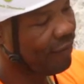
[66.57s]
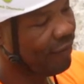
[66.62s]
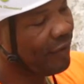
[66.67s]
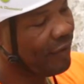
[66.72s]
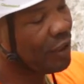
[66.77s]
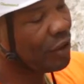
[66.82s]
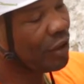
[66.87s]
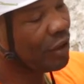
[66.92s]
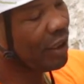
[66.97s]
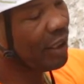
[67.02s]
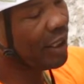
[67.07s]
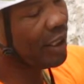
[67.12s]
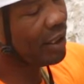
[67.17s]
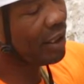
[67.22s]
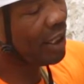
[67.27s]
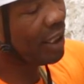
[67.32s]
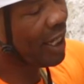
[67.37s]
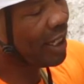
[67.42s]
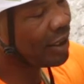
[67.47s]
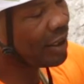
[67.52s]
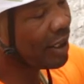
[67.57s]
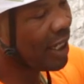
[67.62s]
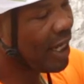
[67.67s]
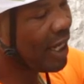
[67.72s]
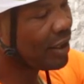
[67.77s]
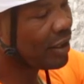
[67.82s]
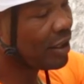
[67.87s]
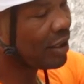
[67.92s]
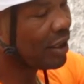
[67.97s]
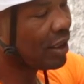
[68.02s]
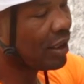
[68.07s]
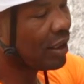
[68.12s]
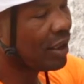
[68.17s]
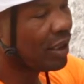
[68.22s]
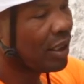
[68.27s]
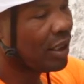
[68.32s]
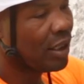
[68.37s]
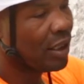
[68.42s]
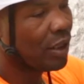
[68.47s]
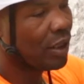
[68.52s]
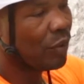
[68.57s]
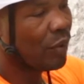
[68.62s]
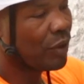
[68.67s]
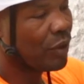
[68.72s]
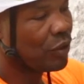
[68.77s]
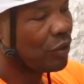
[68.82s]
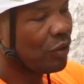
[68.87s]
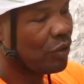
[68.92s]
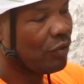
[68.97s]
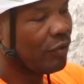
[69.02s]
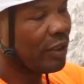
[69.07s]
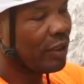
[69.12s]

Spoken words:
feature in that as the quick draw